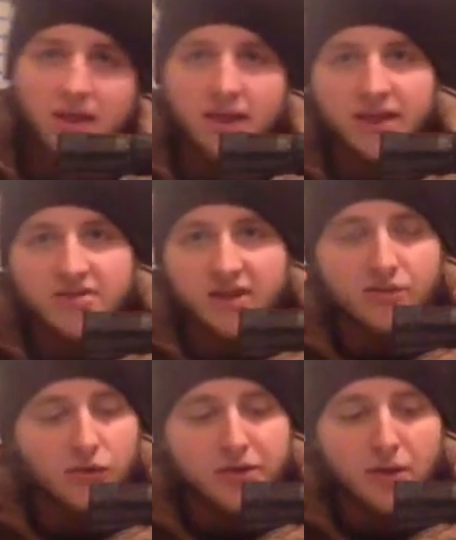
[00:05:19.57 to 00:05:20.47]
It's a
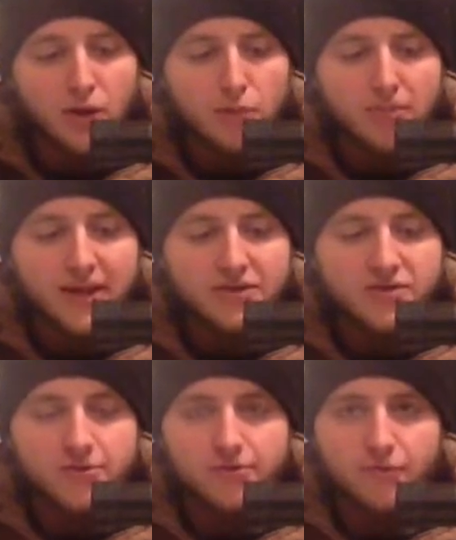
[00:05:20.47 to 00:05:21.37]
$30
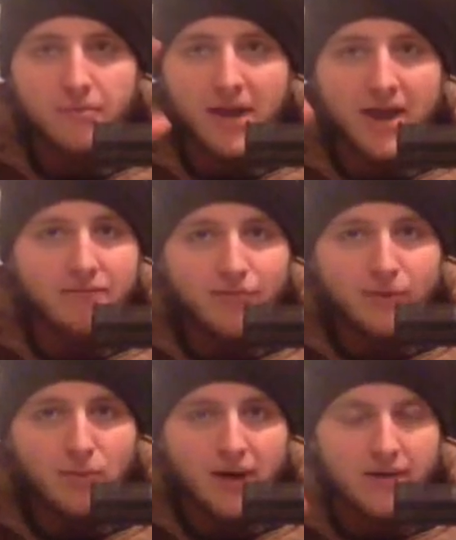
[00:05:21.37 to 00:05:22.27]
base from
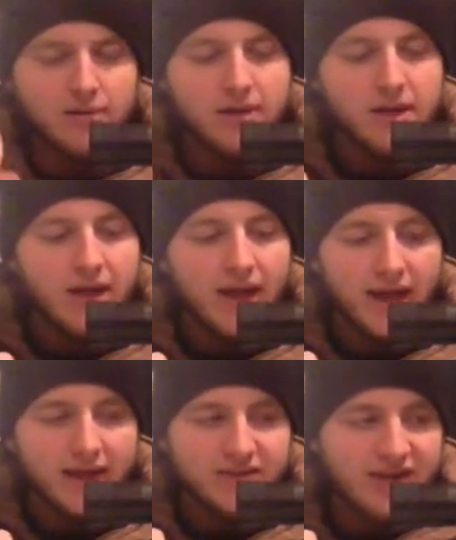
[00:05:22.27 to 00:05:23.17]
everywhere,
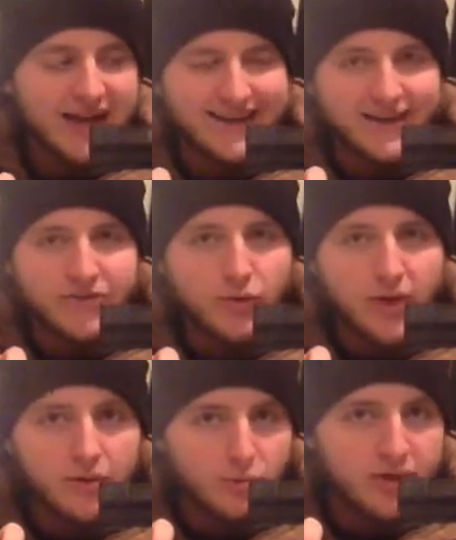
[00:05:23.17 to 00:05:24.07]
and it's got an
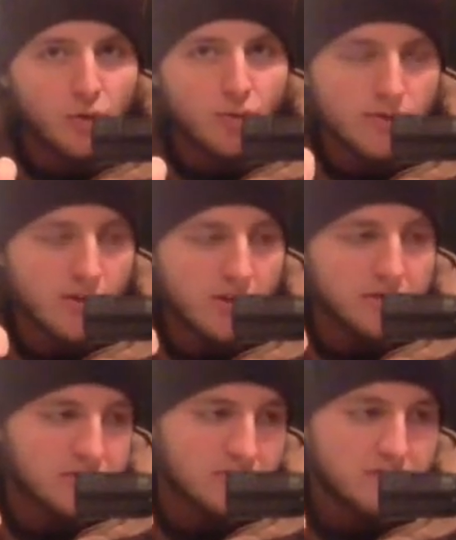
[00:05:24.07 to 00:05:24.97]
integrated recoil lug,
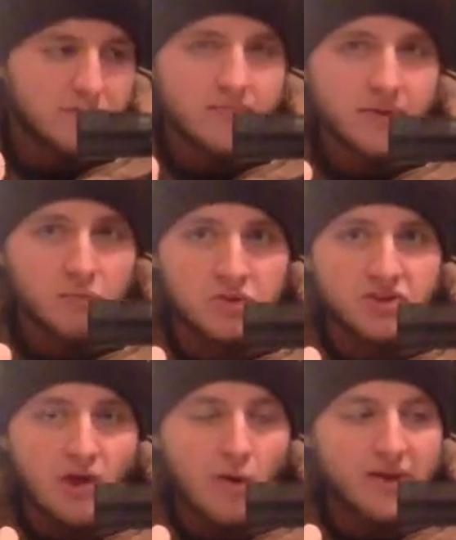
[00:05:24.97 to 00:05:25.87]
which
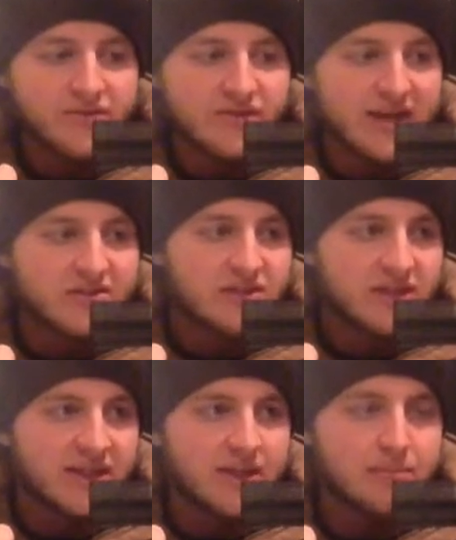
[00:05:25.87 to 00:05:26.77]
is always nice to
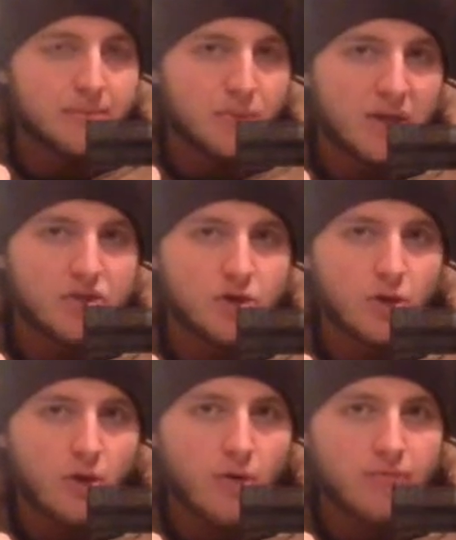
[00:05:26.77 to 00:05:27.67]
keep the pressure
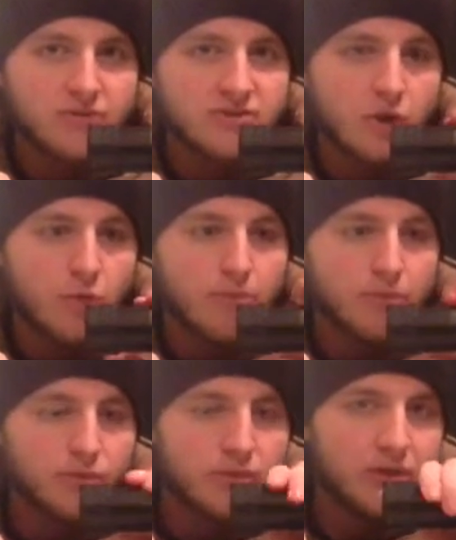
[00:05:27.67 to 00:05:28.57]
off the scope or
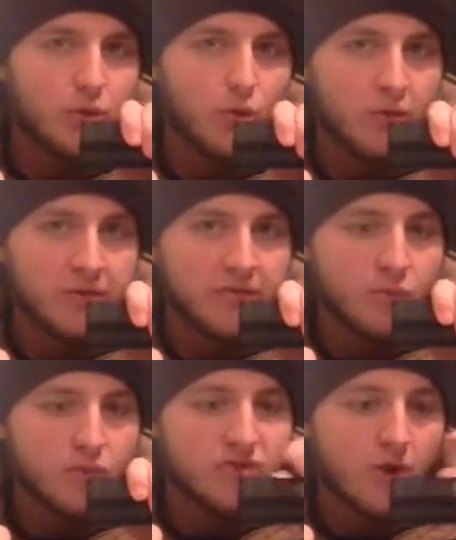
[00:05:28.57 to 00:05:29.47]
the recoiling
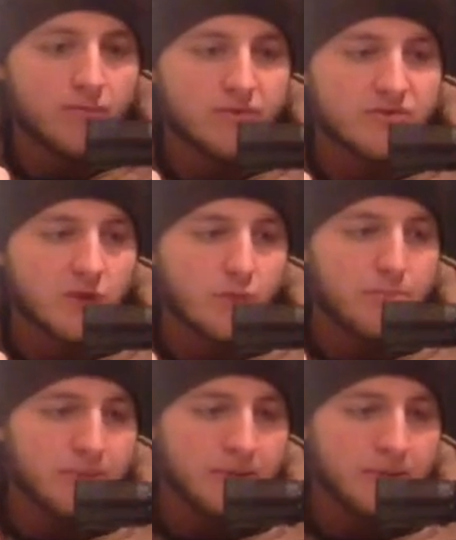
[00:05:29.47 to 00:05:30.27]
force off the scope.